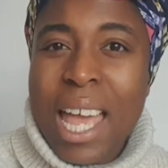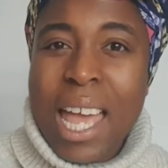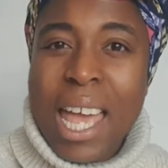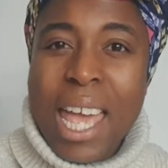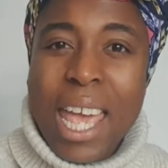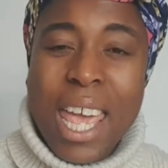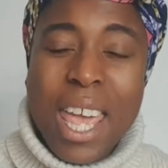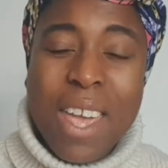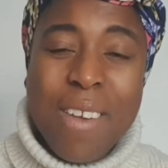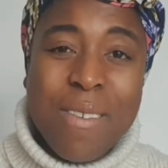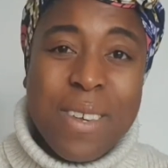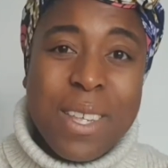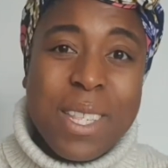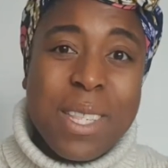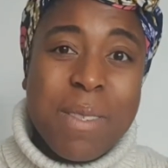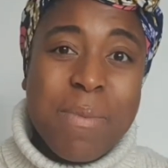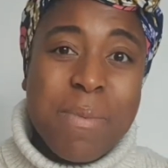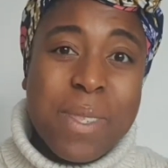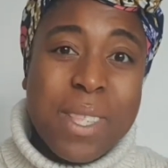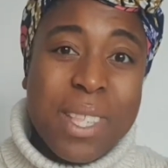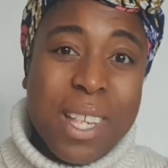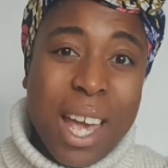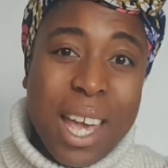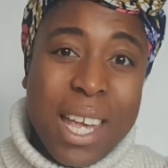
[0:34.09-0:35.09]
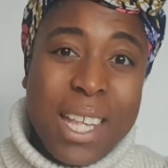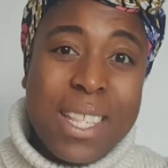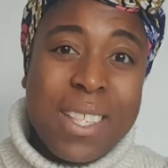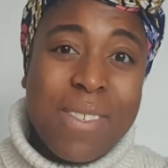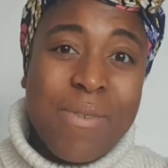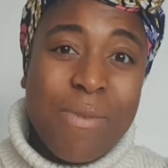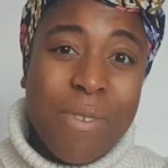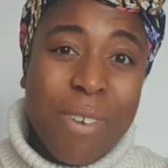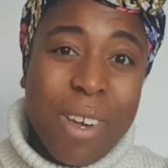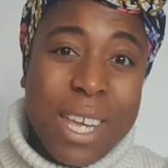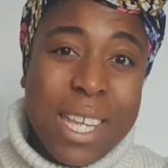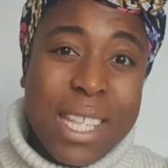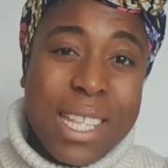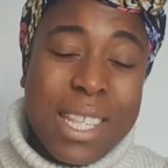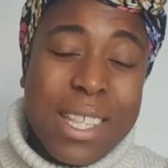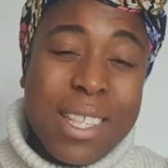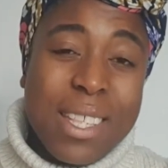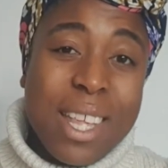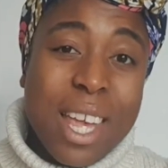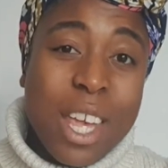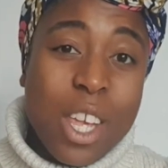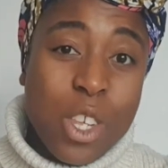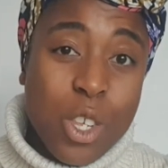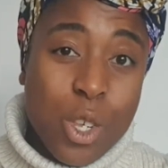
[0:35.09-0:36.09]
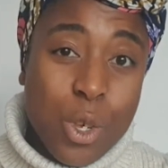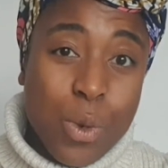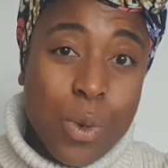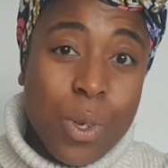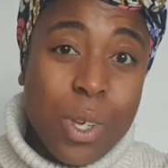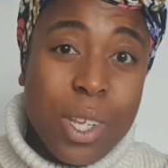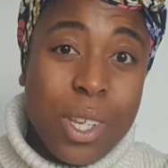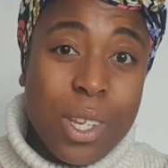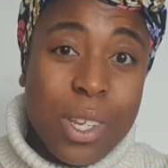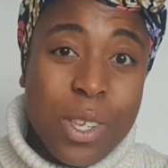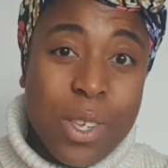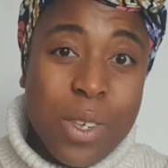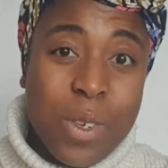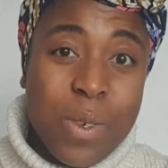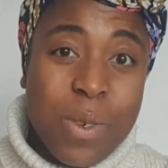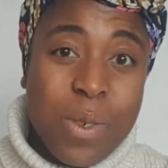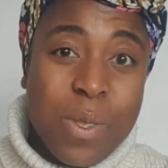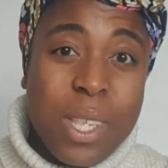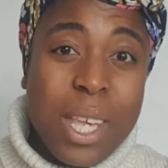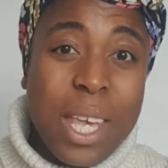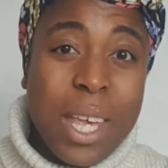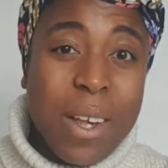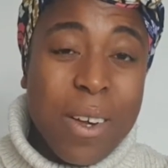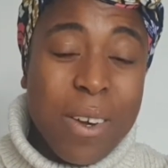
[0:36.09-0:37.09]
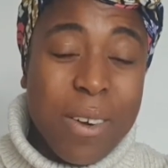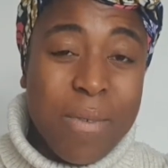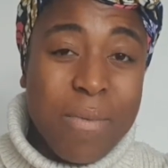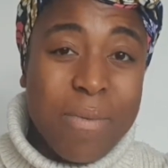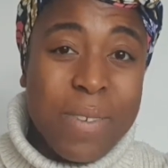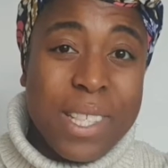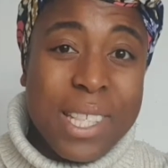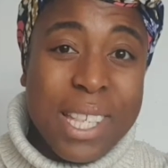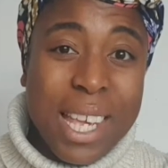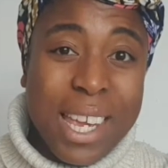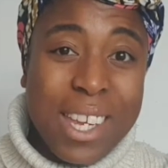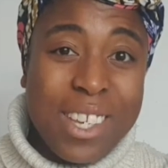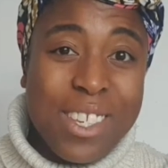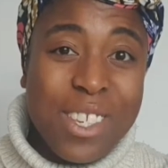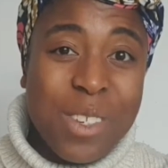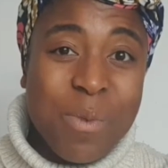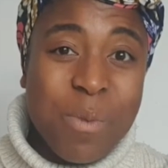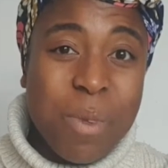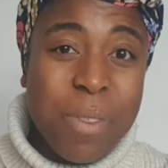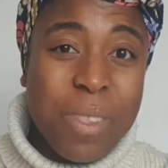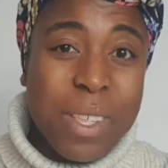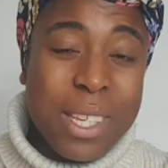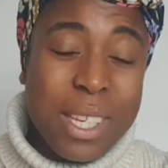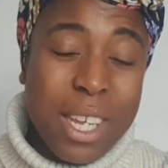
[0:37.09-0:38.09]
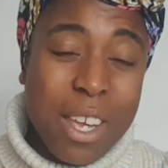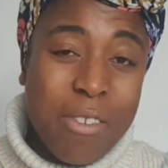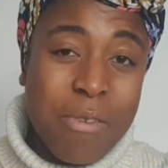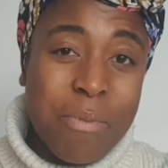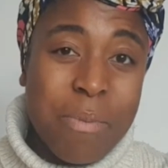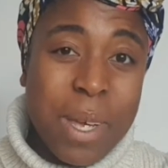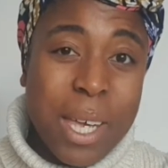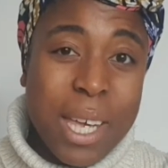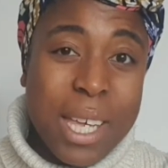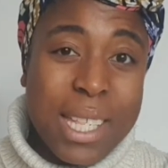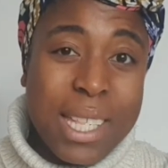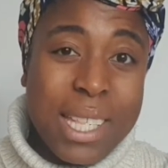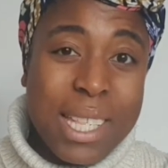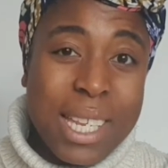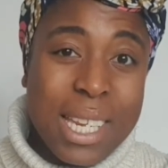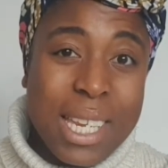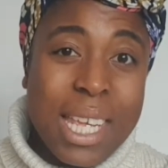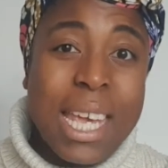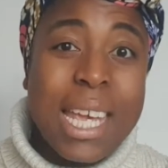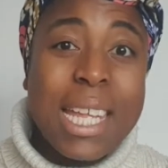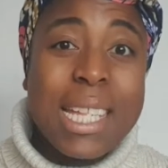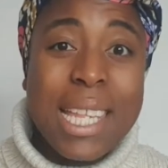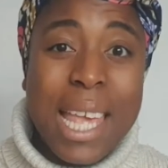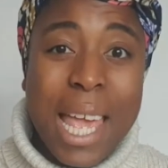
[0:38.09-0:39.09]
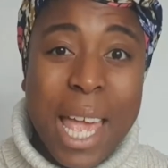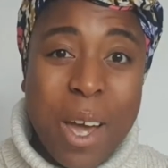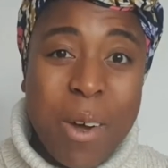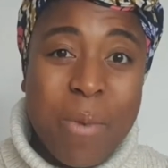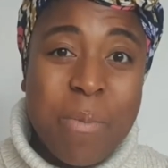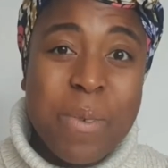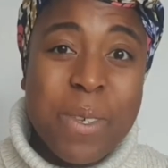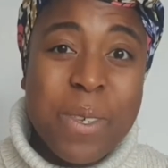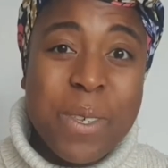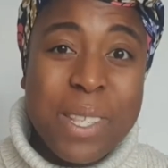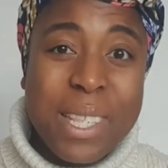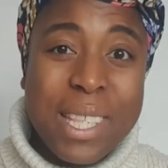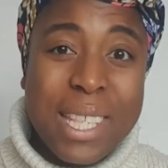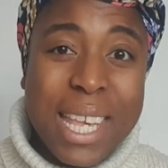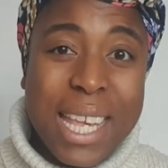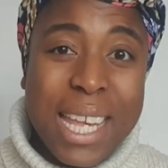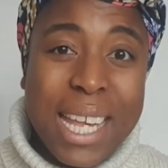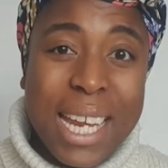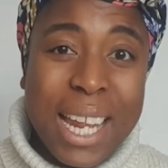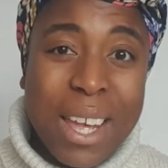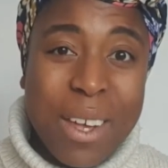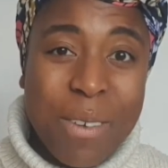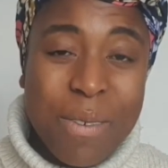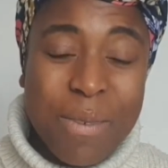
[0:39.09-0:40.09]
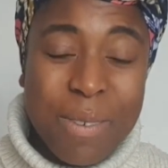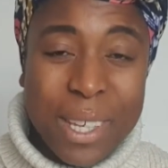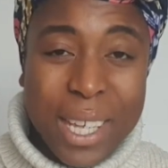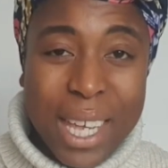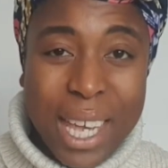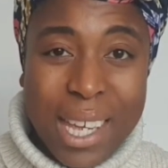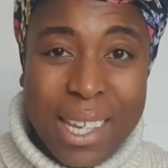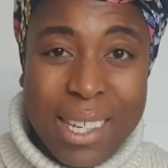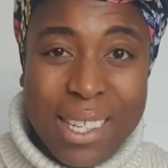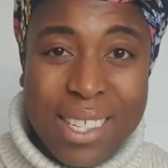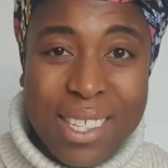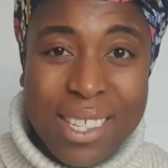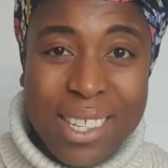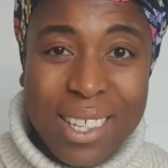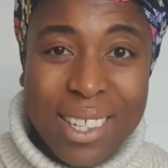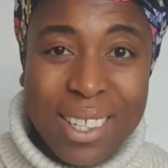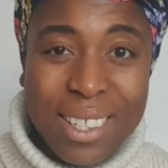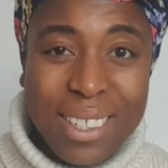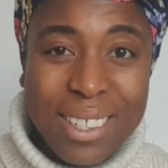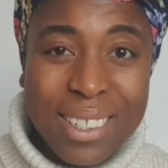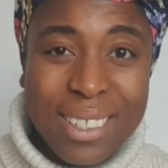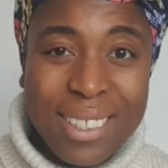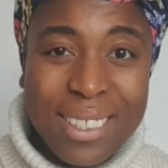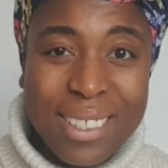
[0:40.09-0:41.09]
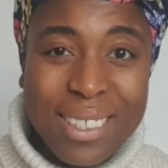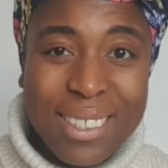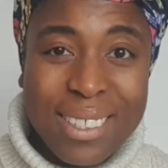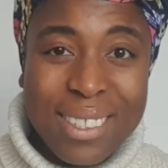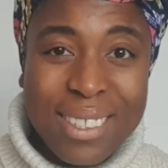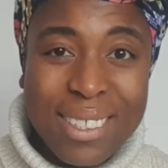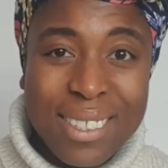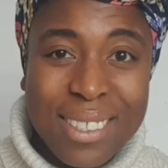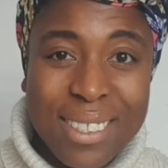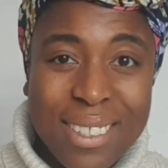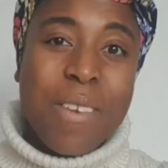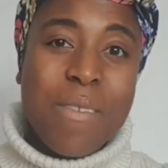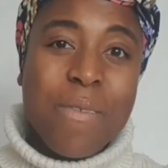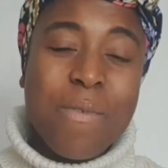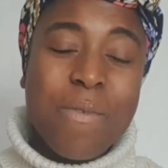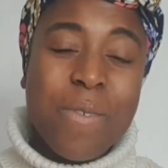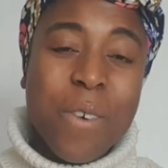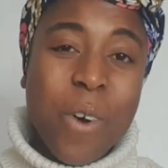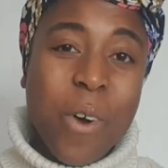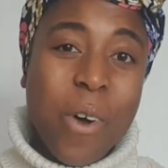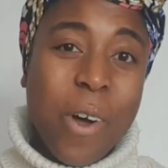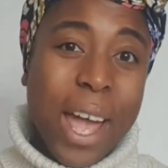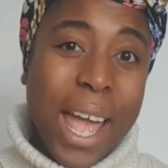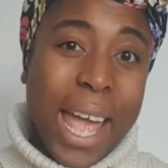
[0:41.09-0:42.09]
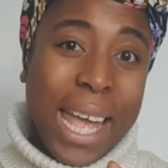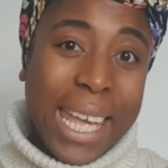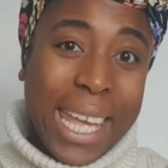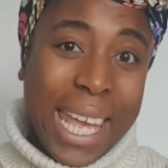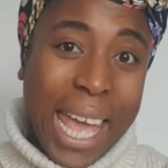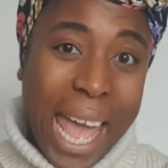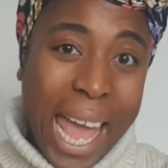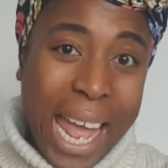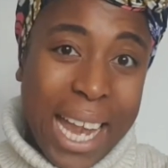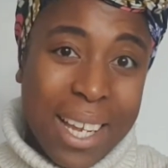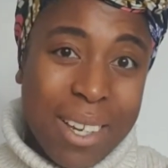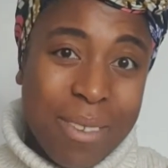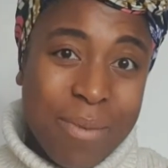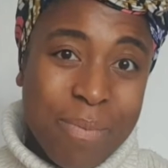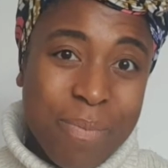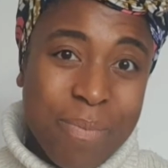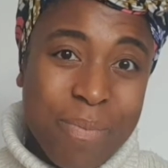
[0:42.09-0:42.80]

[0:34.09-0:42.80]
Here are some signs phrases that you can use in conversation with a deaf person to help you seek clarification. Sign for again.